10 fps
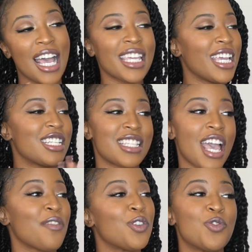I can't just
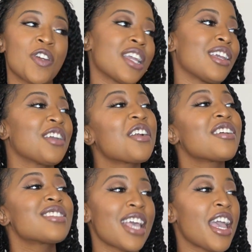have you drinking. You know
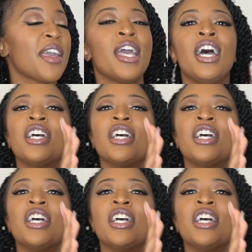what I'm saying?